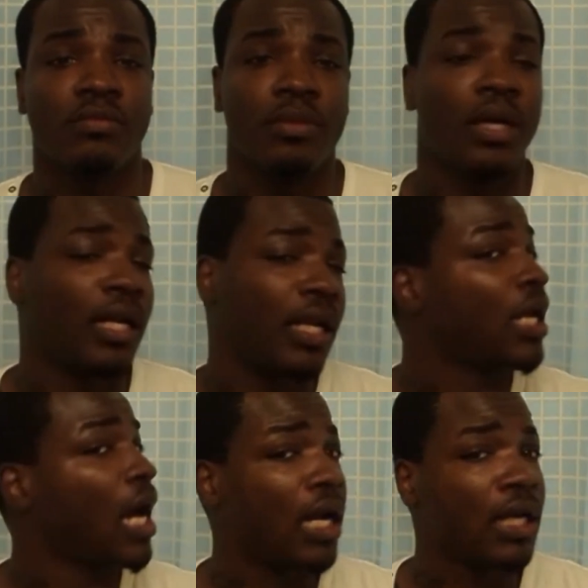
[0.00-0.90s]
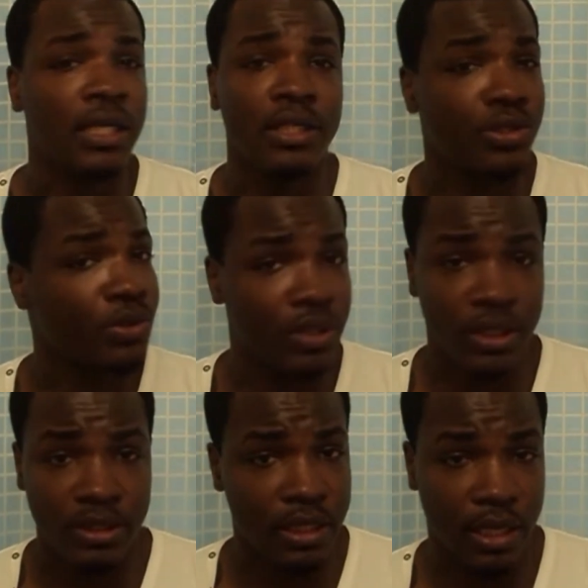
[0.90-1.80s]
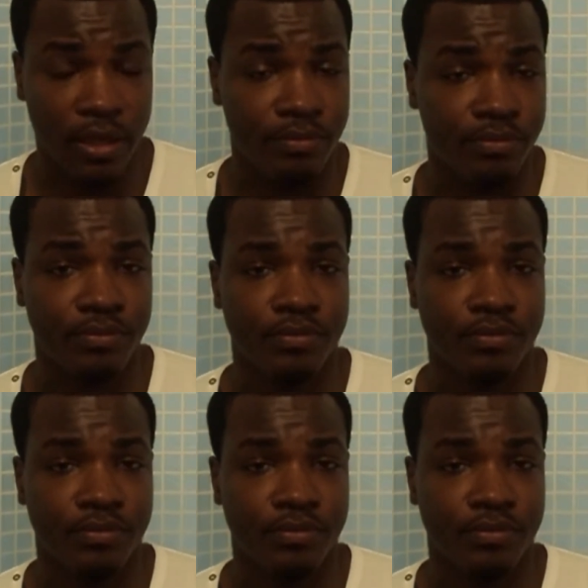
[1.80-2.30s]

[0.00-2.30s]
But, honey, Yada couldn't do it this time.